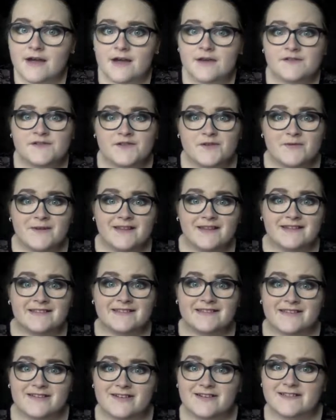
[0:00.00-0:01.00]
So in this
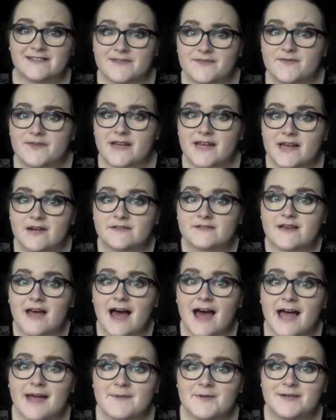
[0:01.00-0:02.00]
series of videos,
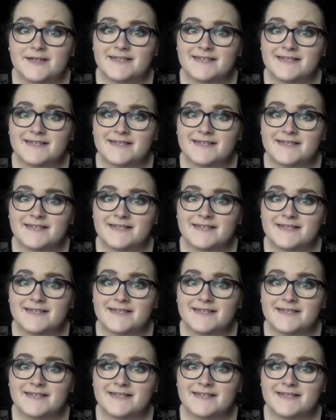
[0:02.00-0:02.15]
I'm going